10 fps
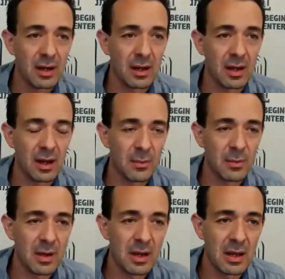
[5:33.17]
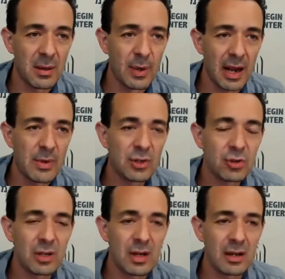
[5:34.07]
But I'm
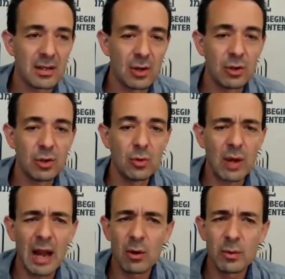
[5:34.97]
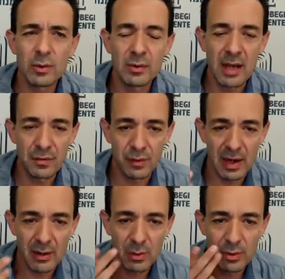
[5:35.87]
interested in how long were you there for?
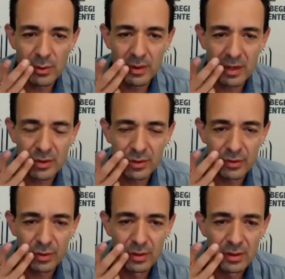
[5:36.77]
How long were you in the country for?